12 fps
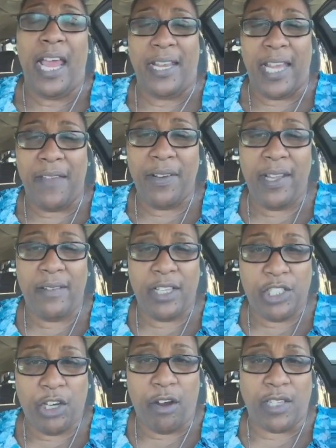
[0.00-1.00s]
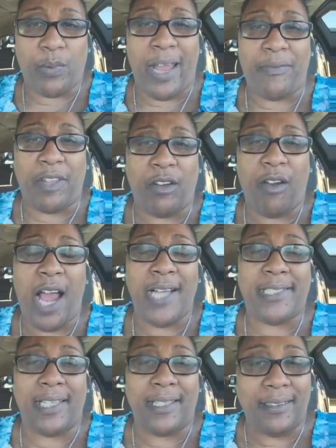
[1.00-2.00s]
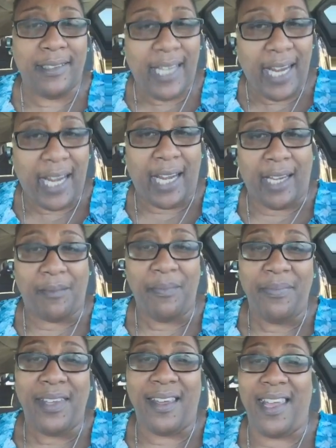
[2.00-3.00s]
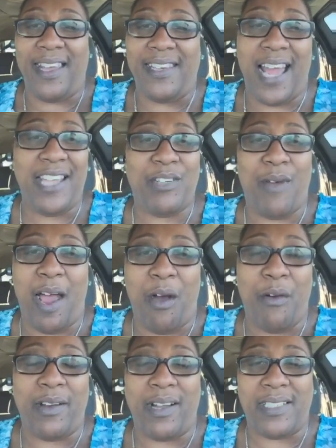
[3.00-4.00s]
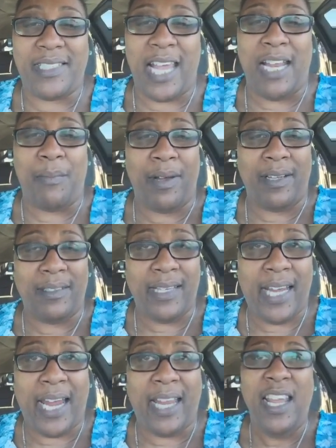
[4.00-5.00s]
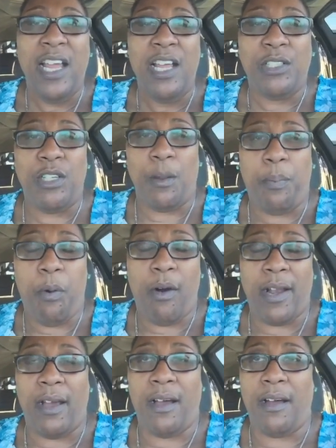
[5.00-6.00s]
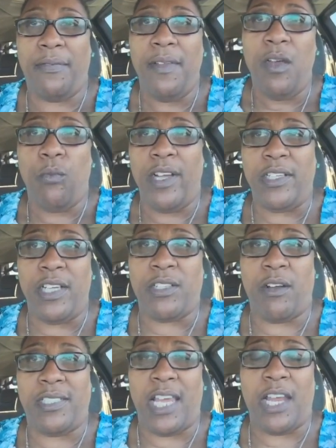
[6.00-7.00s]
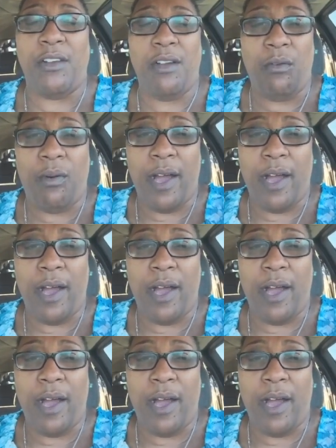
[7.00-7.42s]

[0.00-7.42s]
and even in the church, we have to learn how to lean, and not to our own understanding, but lean to the point of, we're just going to say, you know